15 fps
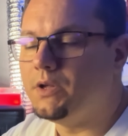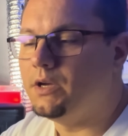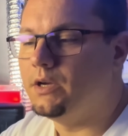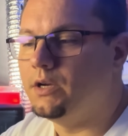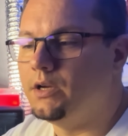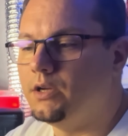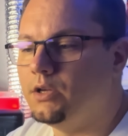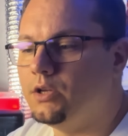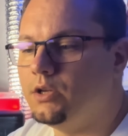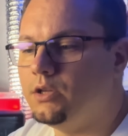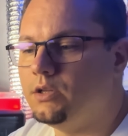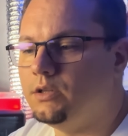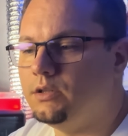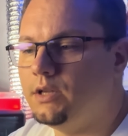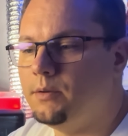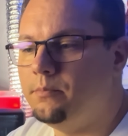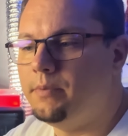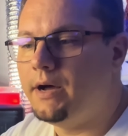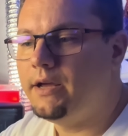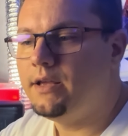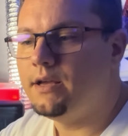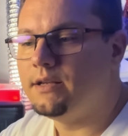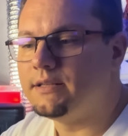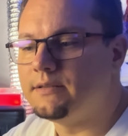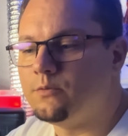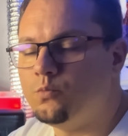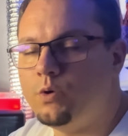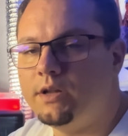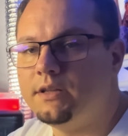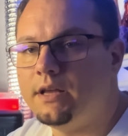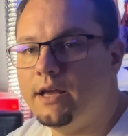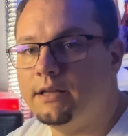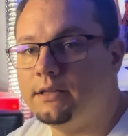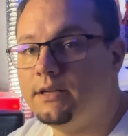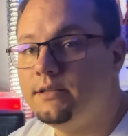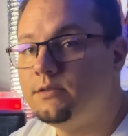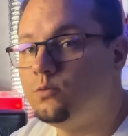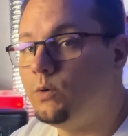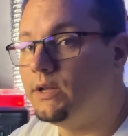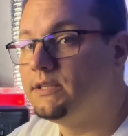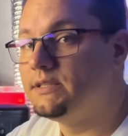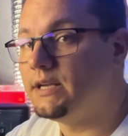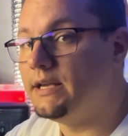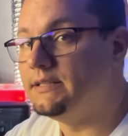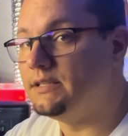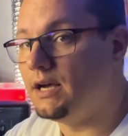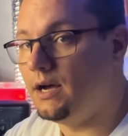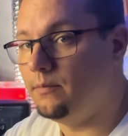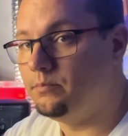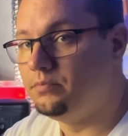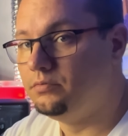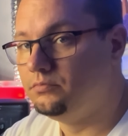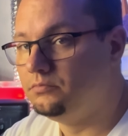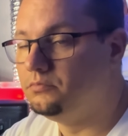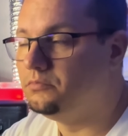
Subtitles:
uh, then buy one, at least one size up.